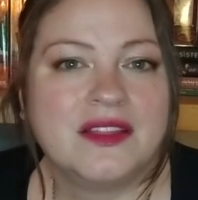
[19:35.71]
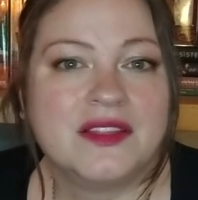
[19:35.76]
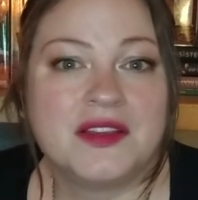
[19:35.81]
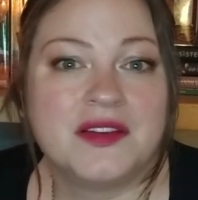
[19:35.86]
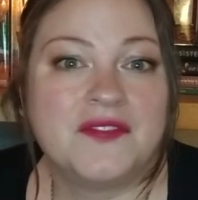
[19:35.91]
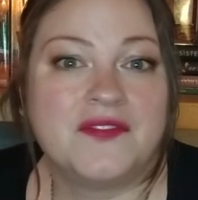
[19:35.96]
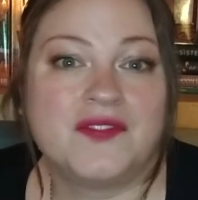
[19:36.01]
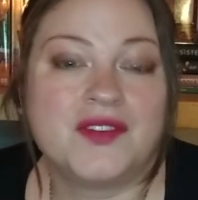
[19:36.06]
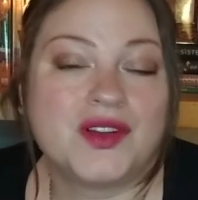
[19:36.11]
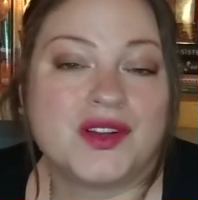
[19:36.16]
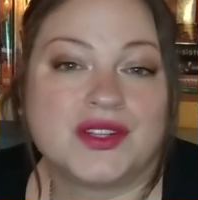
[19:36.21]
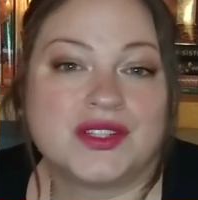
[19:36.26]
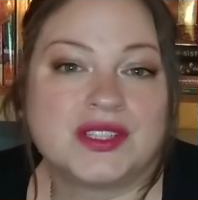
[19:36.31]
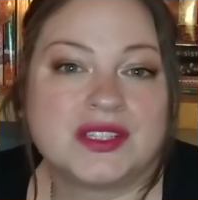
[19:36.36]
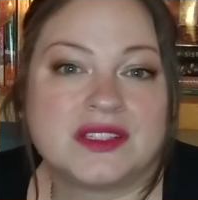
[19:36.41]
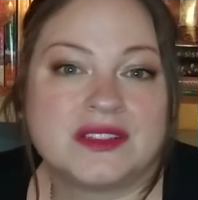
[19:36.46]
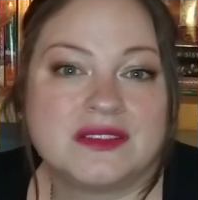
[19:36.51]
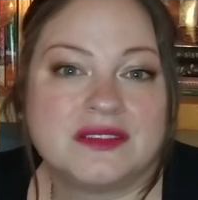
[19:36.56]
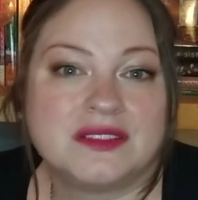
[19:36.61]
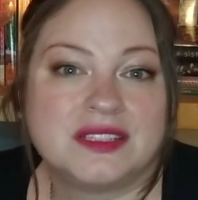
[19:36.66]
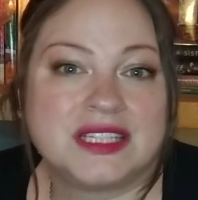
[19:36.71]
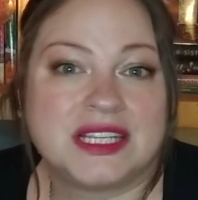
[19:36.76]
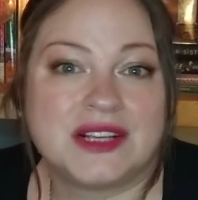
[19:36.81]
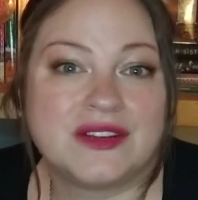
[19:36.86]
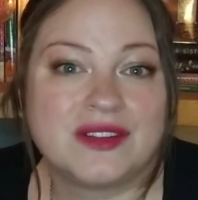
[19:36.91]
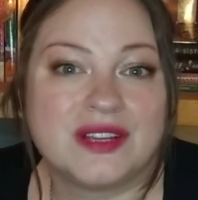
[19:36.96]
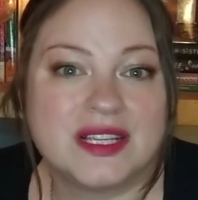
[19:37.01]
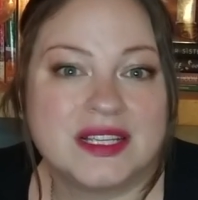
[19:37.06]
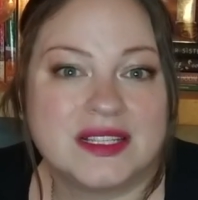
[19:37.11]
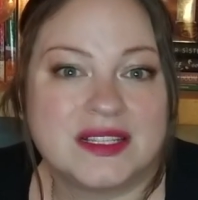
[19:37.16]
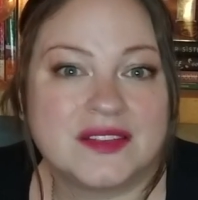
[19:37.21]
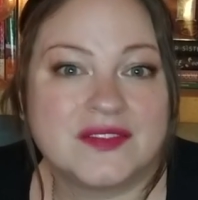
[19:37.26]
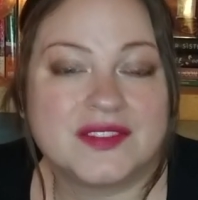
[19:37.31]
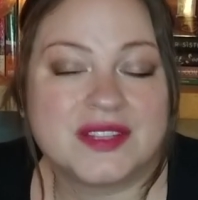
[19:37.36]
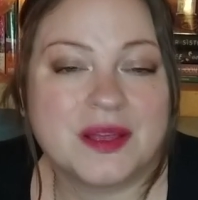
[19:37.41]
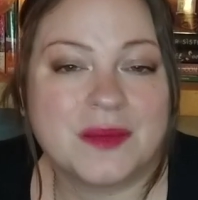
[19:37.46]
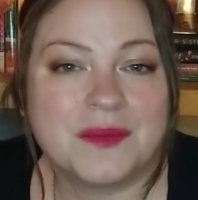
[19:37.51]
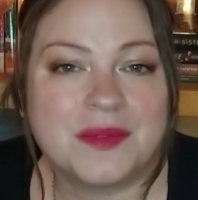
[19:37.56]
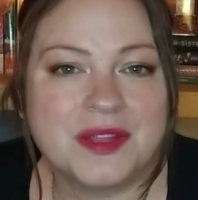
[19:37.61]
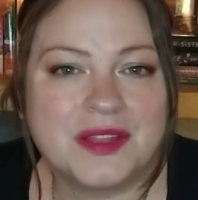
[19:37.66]
the first series
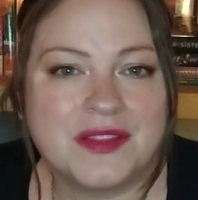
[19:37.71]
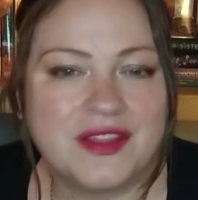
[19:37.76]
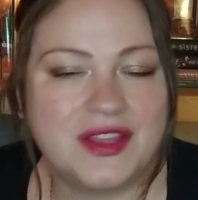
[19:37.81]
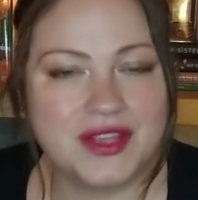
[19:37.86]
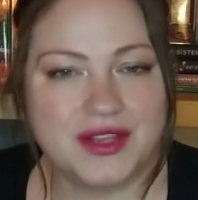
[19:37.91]
of something